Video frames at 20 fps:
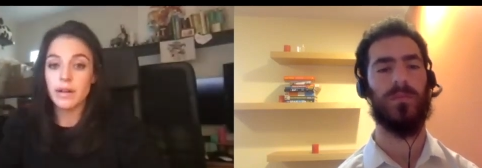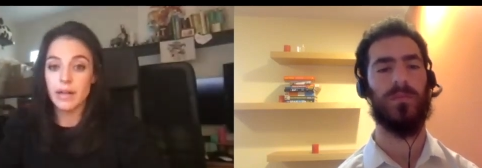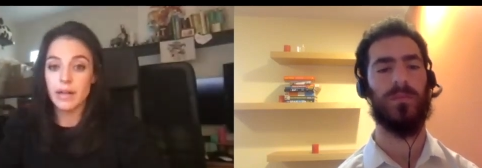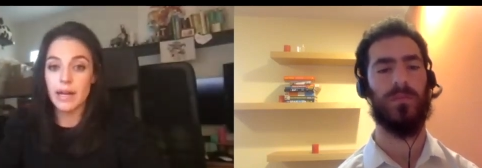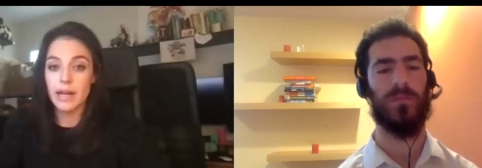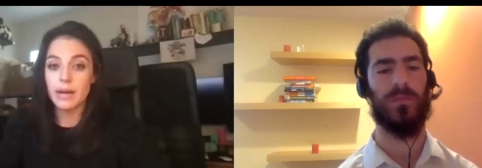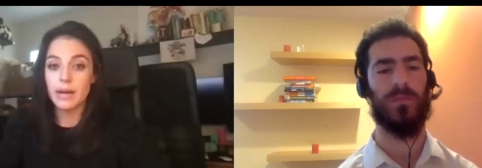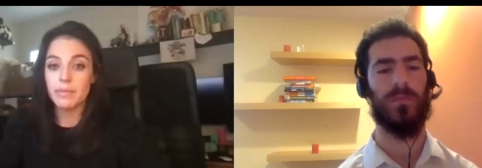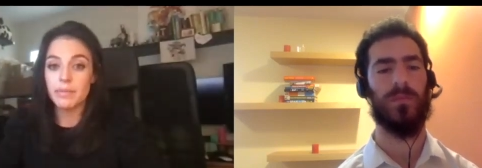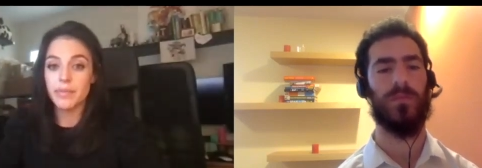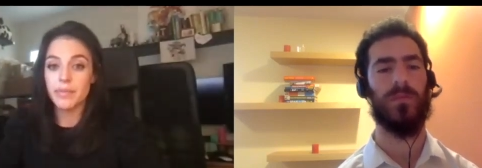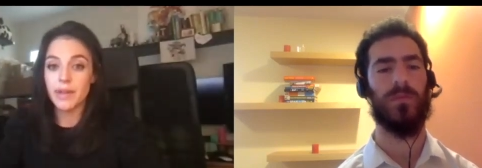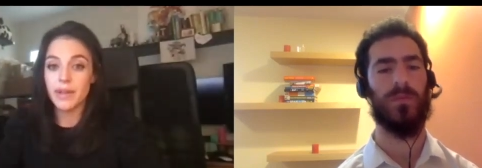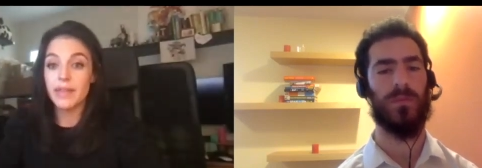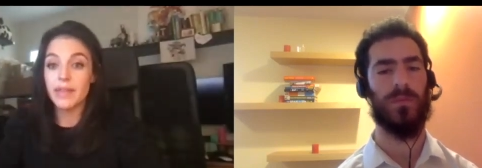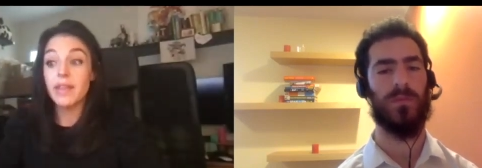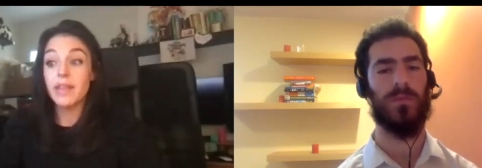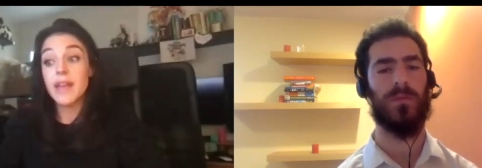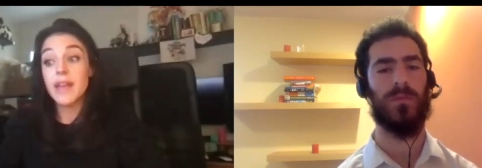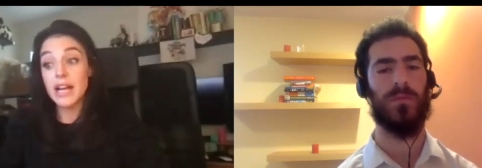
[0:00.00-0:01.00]
Speaker 1: Um, and
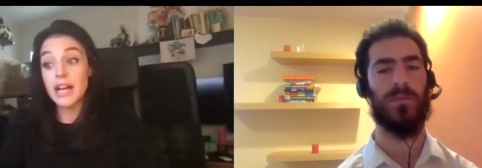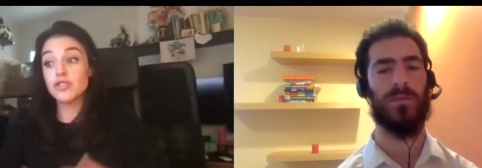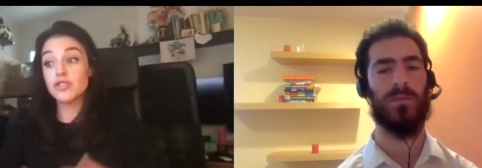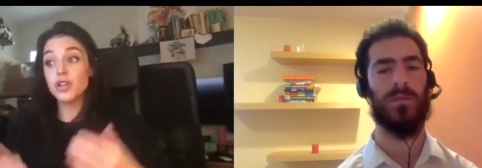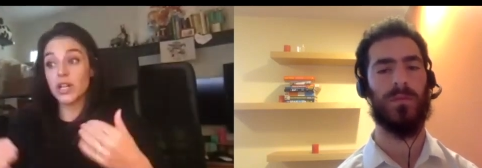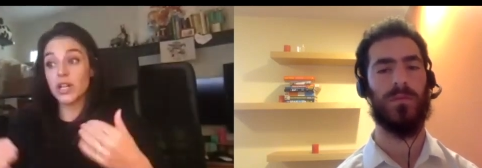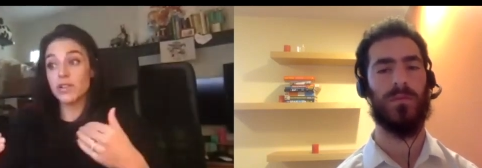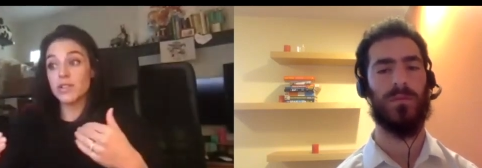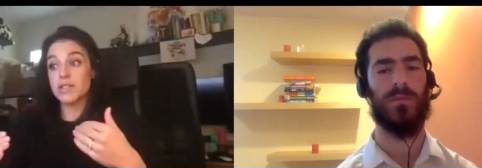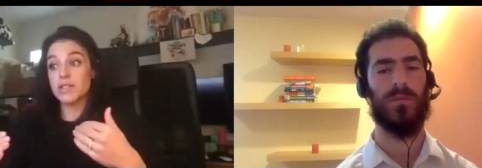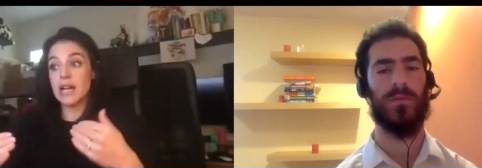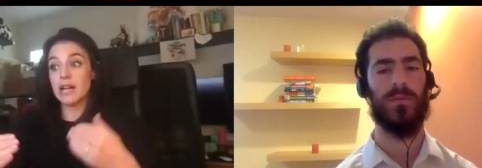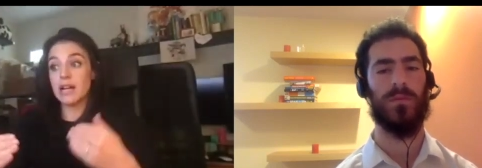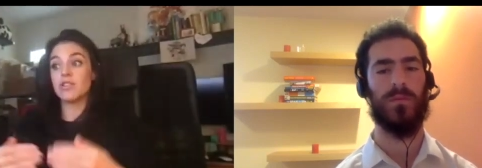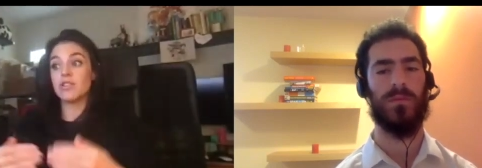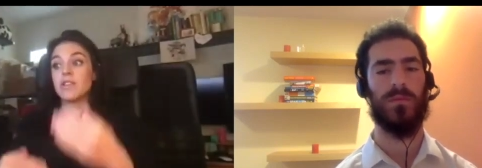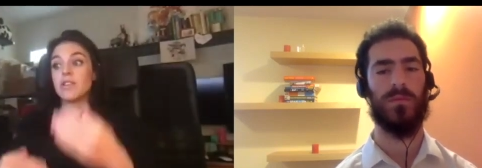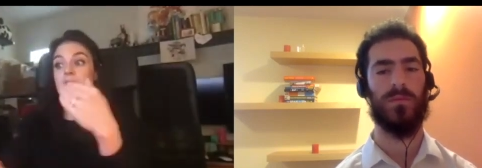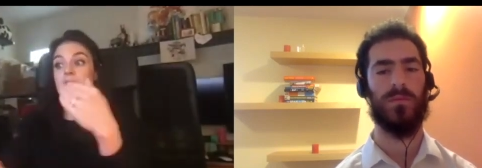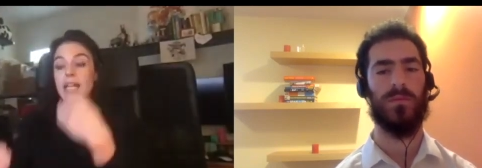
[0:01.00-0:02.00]
then that trickles down to
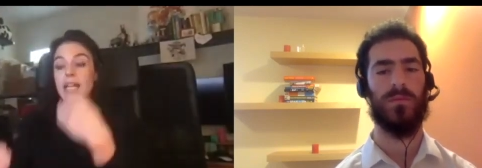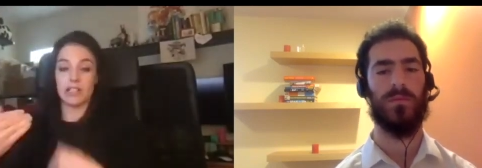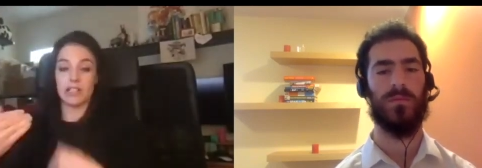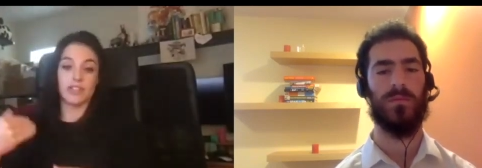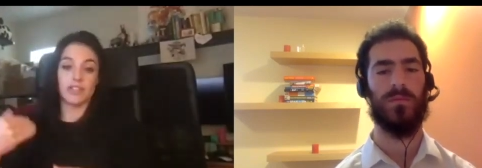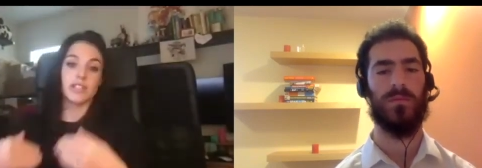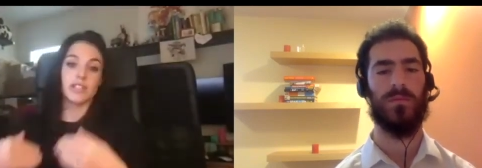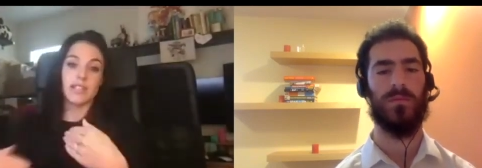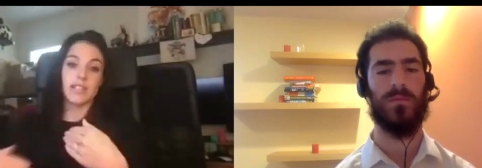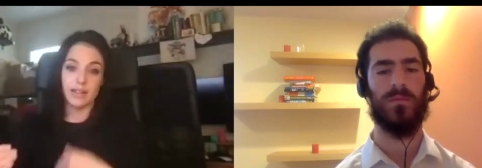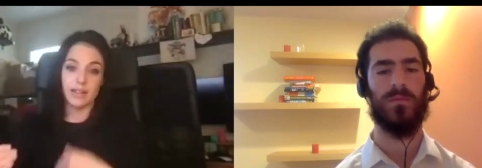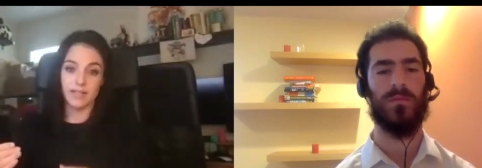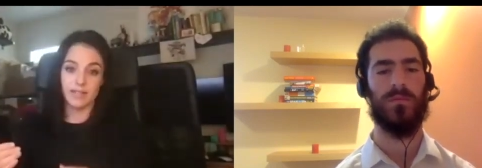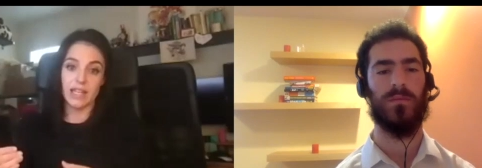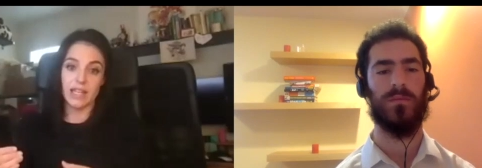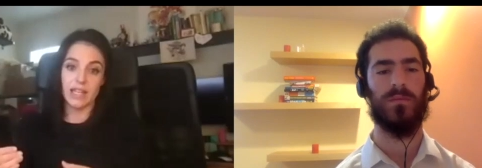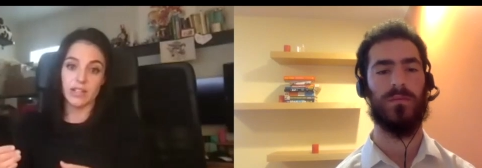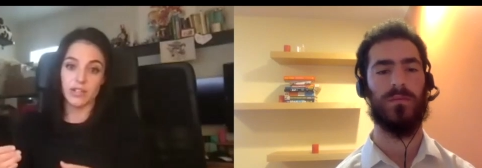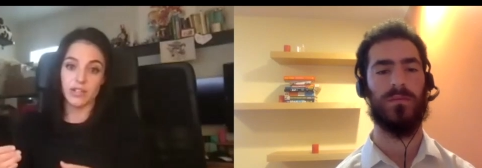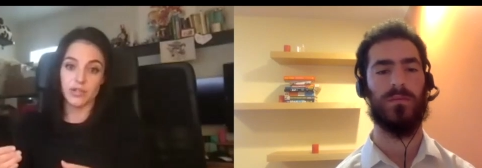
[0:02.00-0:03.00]
the ancillary side of the
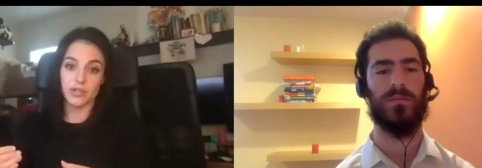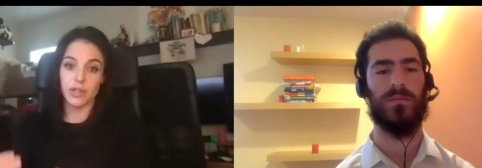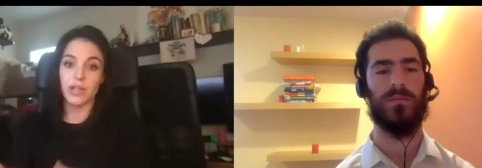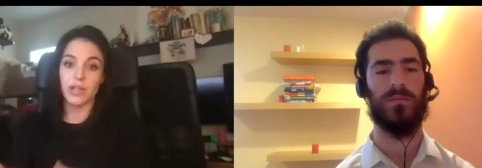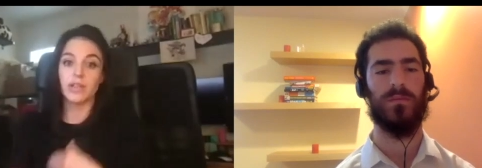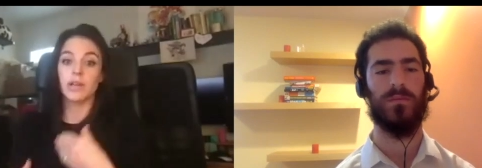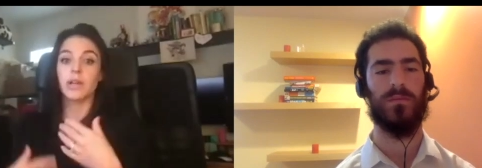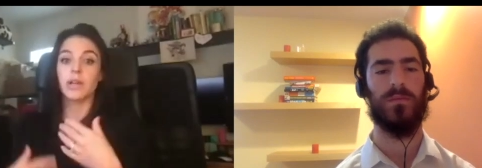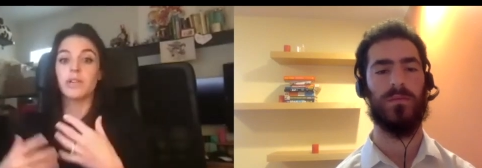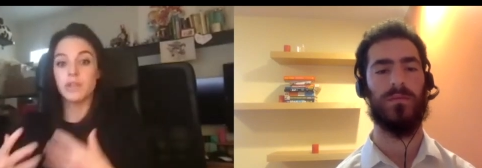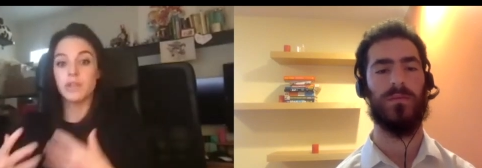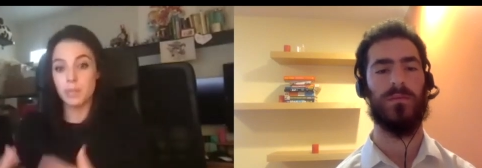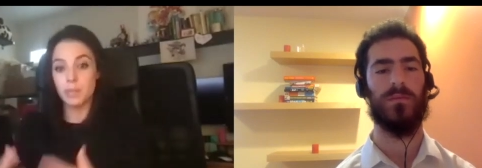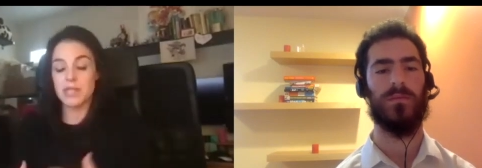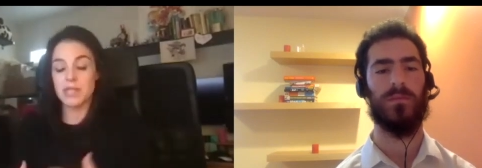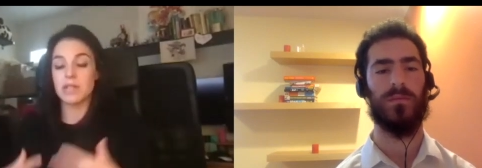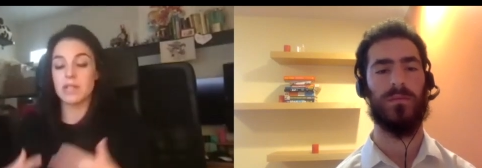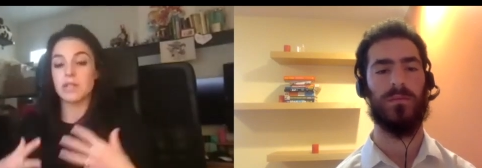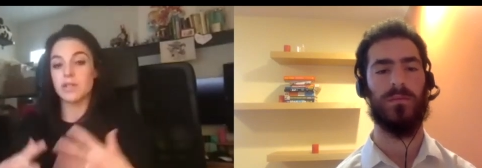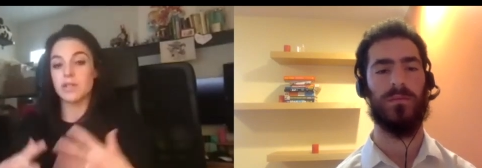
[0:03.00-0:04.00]
industry, the, the
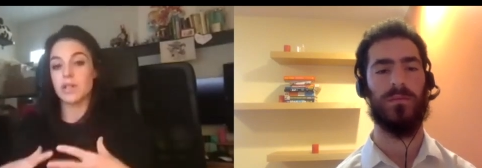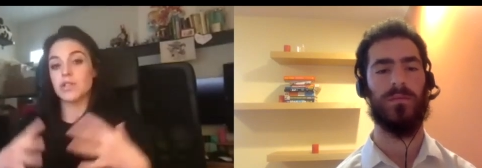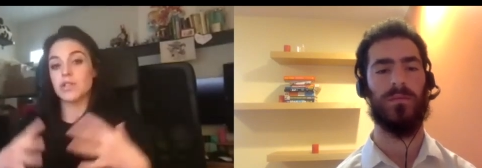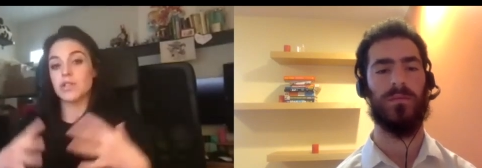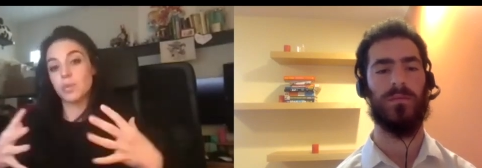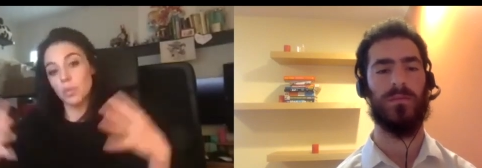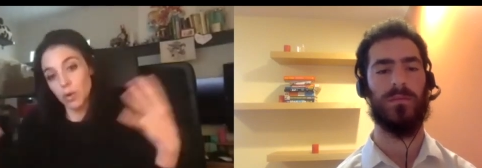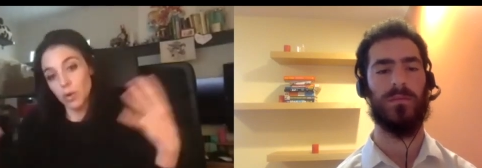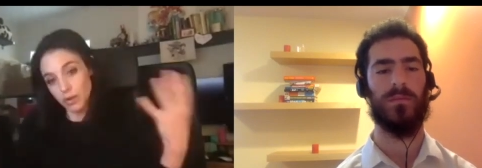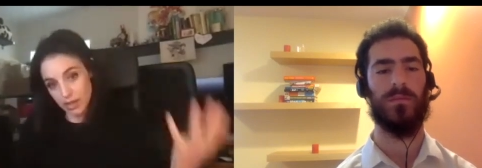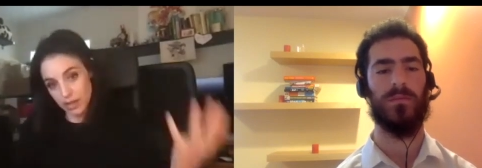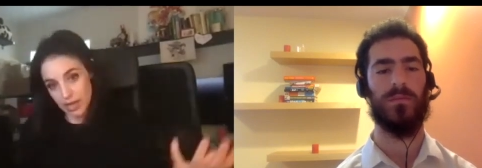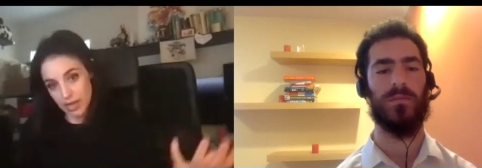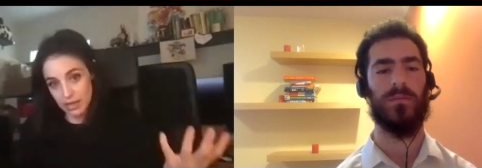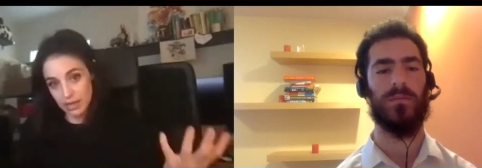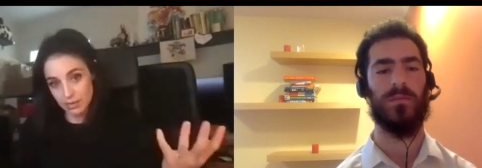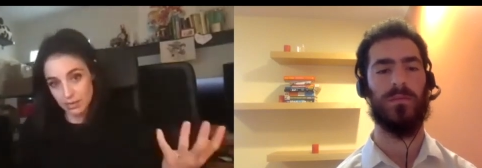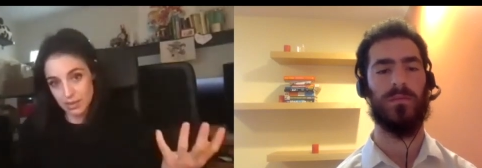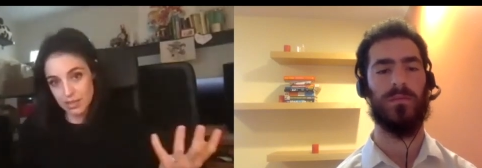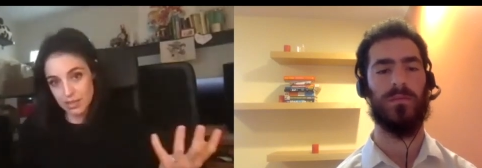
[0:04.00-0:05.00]
businesses that support the
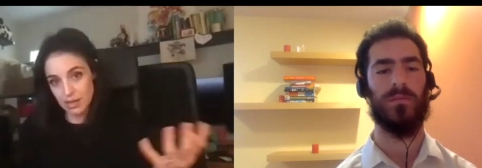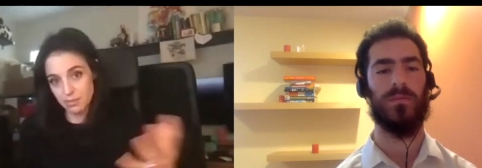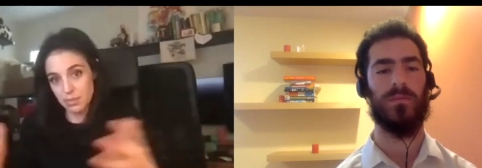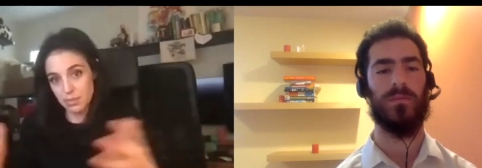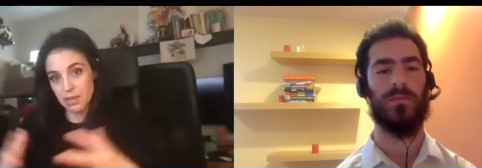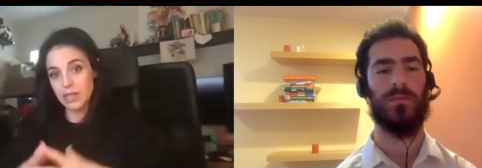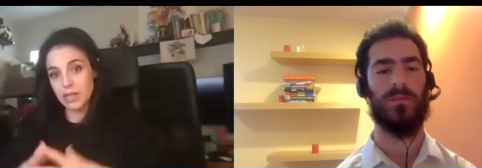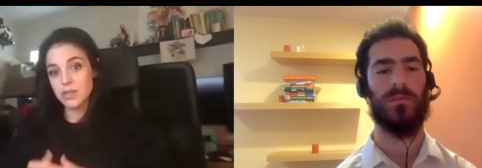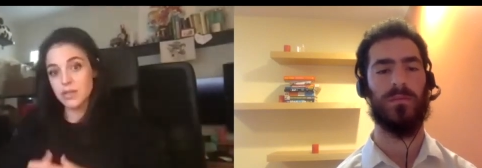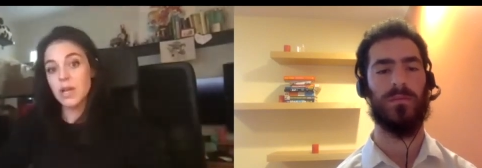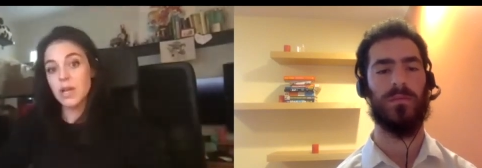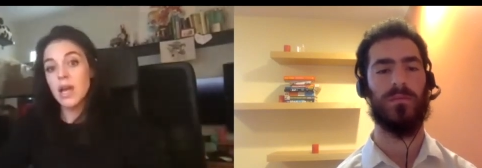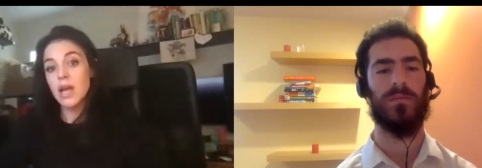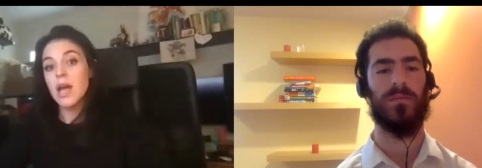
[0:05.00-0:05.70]
cannabis companies,